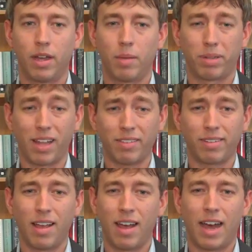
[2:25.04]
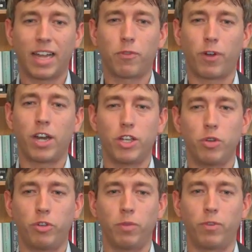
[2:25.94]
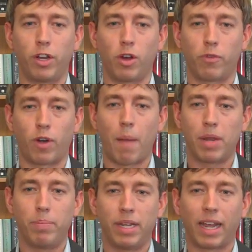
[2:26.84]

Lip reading: Plus, I can find a YouTube video of Romney being